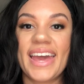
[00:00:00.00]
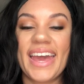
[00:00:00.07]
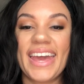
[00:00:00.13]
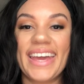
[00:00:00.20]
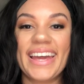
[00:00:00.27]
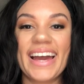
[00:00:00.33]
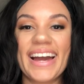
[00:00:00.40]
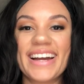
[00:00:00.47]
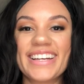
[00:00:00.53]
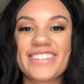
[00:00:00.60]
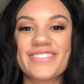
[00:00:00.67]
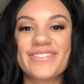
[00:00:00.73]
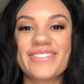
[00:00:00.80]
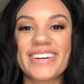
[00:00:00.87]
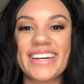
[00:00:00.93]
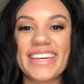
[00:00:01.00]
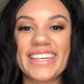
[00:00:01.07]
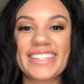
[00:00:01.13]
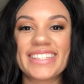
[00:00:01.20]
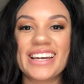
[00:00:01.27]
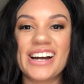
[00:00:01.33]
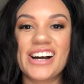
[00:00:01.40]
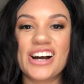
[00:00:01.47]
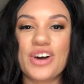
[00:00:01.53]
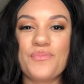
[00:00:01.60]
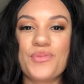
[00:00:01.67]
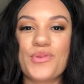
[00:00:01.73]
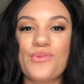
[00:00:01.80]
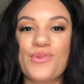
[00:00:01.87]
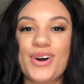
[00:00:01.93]
Hey guys, what is
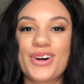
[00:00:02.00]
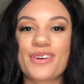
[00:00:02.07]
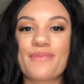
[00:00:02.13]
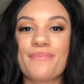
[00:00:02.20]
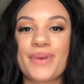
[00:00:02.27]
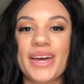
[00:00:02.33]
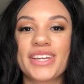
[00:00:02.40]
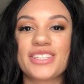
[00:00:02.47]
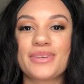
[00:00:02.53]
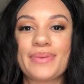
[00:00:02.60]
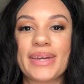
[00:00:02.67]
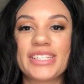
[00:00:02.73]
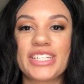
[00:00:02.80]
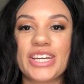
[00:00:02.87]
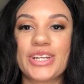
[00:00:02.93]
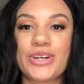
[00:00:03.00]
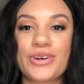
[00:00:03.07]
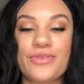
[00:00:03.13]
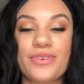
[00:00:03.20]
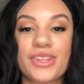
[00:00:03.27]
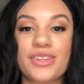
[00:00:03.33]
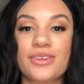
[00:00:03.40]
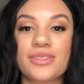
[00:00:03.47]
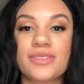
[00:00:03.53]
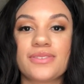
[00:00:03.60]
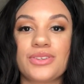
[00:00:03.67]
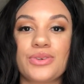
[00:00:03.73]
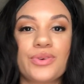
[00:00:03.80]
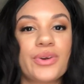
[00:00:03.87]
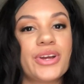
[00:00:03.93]
up? Welcome back to my channel. For those
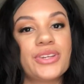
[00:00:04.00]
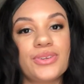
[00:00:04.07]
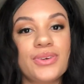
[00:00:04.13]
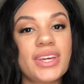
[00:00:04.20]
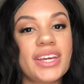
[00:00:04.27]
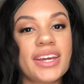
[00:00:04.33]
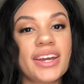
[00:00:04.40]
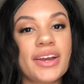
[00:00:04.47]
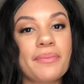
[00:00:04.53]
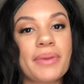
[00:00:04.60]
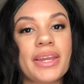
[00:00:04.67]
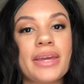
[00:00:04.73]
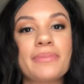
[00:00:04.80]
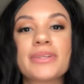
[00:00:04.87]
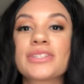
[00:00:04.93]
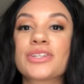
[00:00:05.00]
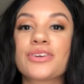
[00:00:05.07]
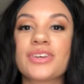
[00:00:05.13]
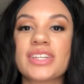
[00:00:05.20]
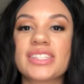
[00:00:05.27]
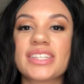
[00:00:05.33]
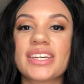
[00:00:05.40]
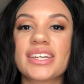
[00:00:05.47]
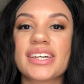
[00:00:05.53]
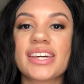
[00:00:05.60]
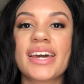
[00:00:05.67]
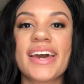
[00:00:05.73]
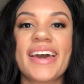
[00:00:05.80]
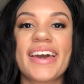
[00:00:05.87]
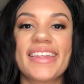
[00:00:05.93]
of you who are new here, my name is Carissa.
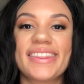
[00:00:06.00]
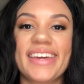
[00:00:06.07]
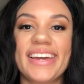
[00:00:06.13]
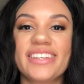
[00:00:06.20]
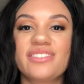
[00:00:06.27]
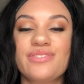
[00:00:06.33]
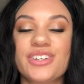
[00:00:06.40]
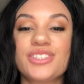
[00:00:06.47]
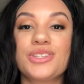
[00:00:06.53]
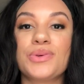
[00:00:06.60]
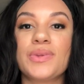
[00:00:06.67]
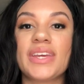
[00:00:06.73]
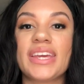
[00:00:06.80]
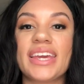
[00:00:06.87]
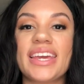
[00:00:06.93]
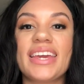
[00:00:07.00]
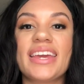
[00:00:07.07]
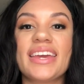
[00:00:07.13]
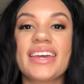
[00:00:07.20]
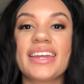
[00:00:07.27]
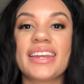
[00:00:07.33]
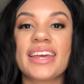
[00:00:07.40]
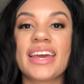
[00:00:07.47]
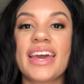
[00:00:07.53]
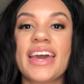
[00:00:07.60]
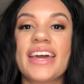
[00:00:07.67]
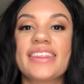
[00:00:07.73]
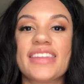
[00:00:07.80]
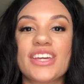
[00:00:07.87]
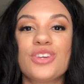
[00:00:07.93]
Thanks for tuning in.
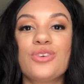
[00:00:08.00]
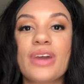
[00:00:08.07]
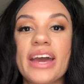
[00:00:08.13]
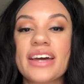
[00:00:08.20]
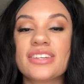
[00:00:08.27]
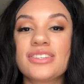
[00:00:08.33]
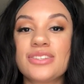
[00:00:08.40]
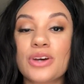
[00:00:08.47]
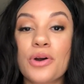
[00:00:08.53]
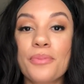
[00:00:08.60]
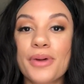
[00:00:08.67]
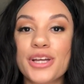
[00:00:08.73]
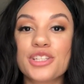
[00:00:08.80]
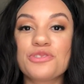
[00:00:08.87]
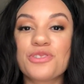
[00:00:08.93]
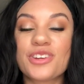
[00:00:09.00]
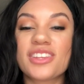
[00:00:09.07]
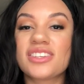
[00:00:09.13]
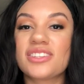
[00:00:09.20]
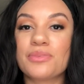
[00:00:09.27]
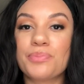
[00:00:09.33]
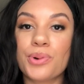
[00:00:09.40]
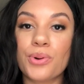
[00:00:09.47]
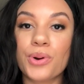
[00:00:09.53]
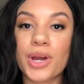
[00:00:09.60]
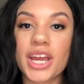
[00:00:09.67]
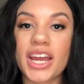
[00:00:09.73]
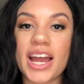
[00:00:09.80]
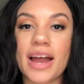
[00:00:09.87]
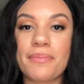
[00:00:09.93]
Thank you guys so much for the
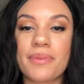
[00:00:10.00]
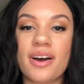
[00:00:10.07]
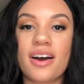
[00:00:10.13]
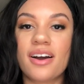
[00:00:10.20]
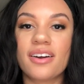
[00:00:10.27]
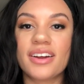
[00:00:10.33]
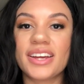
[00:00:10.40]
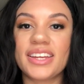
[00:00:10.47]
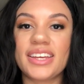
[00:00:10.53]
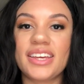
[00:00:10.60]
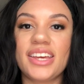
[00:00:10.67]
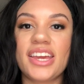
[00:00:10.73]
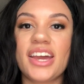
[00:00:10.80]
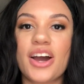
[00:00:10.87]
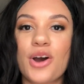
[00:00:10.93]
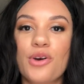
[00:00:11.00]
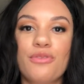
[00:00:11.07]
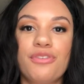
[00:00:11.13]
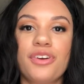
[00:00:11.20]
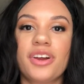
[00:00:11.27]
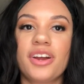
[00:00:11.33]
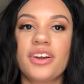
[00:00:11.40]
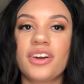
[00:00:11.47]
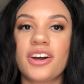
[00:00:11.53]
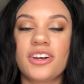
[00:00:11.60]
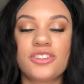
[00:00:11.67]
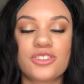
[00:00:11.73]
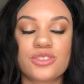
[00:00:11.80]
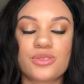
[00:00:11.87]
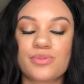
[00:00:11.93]
support. I'm already over
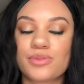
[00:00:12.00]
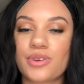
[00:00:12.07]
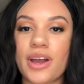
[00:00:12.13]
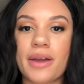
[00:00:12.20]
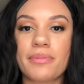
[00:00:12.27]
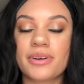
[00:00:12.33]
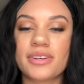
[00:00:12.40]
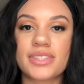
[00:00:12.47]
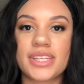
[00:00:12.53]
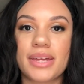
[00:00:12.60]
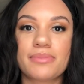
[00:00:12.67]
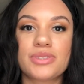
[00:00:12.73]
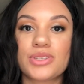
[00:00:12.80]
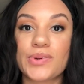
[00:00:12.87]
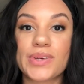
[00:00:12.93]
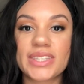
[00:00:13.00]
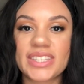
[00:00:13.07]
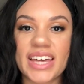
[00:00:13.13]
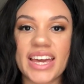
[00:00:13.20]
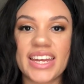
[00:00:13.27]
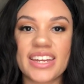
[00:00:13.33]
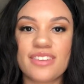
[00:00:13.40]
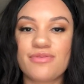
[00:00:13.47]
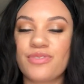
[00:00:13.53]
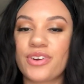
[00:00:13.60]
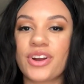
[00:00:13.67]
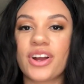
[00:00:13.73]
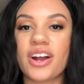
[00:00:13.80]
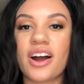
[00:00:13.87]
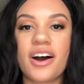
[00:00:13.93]
100 subscribers and I'm so excited
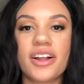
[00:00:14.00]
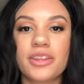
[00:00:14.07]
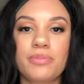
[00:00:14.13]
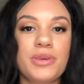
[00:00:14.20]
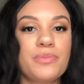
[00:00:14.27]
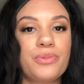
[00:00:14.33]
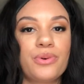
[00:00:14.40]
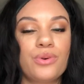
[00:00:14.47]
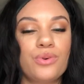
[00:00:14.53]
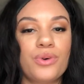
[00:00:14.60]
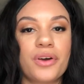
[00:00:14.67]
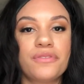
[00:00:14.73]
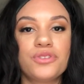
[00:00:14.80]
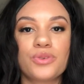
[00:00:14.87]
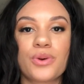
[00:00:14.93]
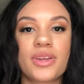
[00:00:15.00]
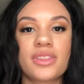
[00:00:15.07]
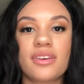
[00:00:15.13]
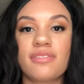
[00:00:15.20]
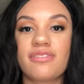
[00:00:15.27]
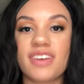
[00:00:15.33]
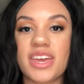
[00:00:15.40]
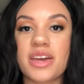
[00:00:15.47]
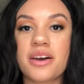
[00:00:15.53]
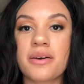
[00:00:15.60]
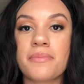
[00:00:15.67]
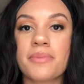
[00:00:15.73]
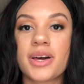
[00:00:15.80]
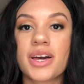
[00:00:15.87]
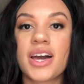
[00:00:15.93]
for all the people who have joined the
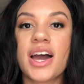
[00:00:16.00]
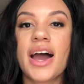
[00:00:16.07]
fam.